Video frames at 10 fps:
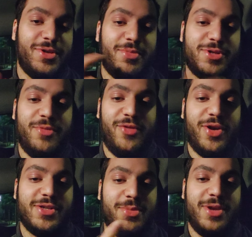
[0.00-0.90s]
Some of you
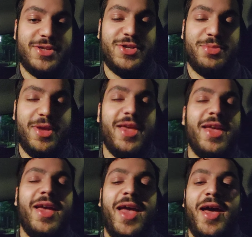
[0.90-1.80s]
guys are messaging me
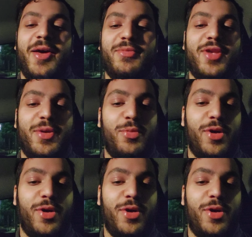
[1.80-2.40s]
saying